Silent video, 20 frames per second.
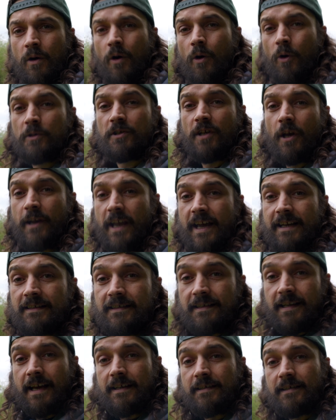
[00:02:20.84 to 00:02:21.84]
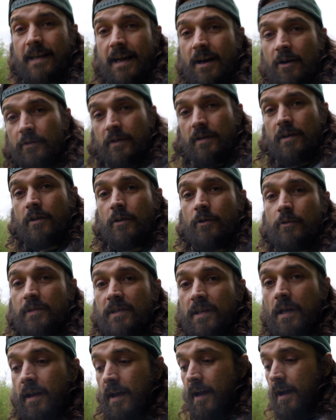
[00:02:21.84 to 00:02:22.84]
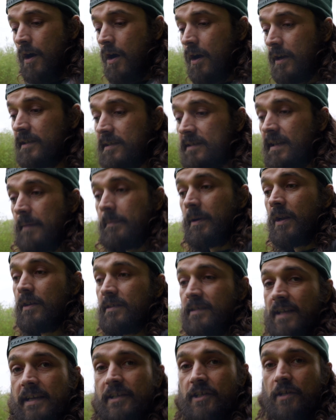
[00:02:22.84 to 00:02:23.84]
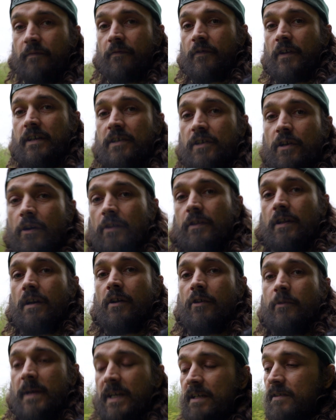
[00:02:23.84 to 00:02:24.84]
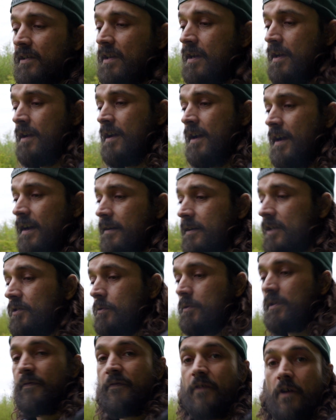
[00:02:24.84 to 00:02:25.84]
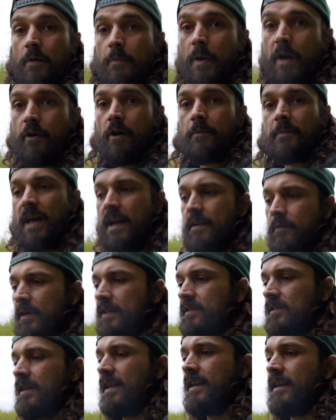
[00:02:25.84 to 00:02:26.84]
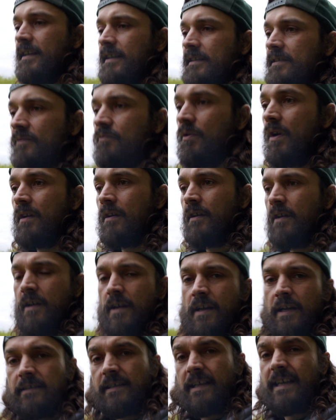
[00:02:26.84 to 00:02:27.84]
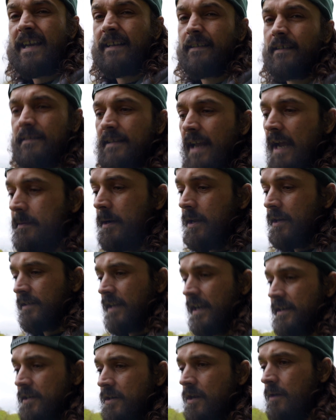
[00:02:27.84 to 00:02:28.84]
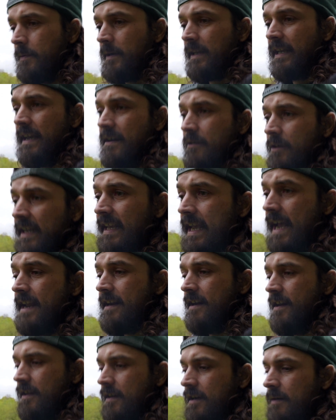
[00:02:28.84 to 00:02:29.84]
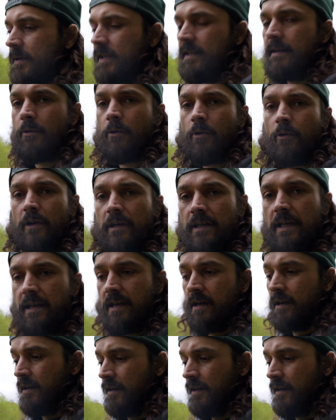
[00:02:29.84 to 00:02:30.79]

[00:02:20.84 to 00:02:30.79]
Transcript: Also getting to test out the new high stabilization feature on the Lumix, because there was a firmware update recently, and it's kicked the stabilization up a gear again. I mean, they're already